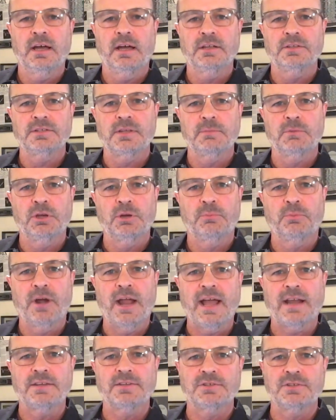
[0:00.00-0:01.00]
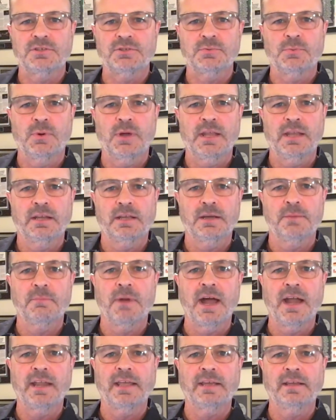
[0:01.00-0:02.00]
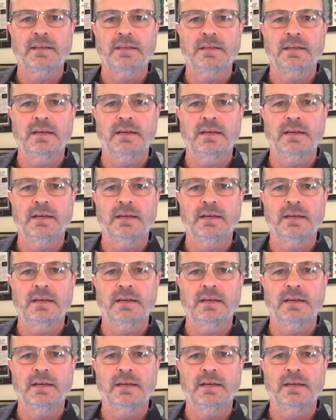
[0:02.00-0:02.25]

some of your practices when combining